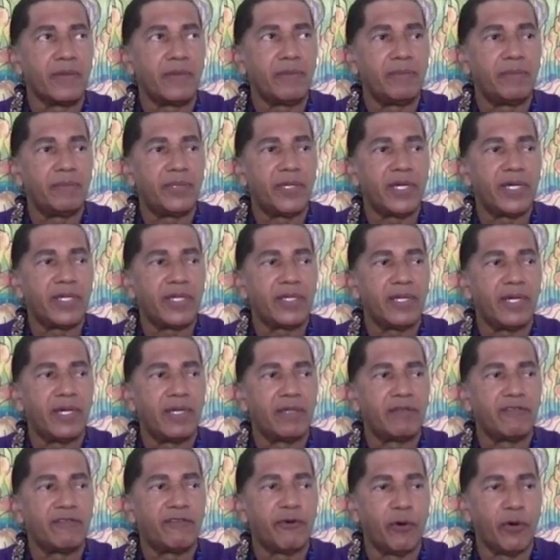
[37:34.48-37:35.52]
But
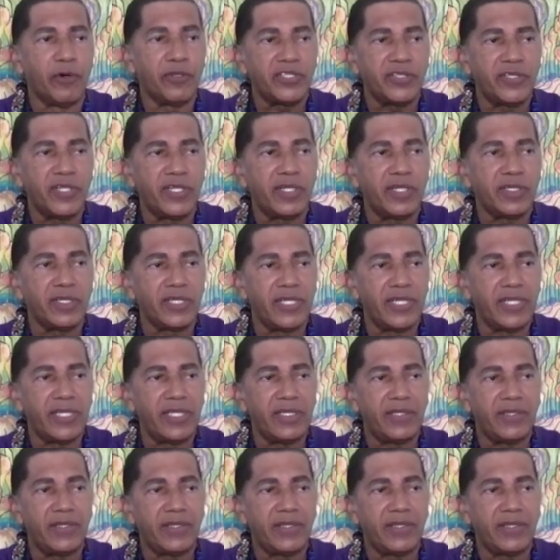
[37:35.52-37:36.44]
unfortunately,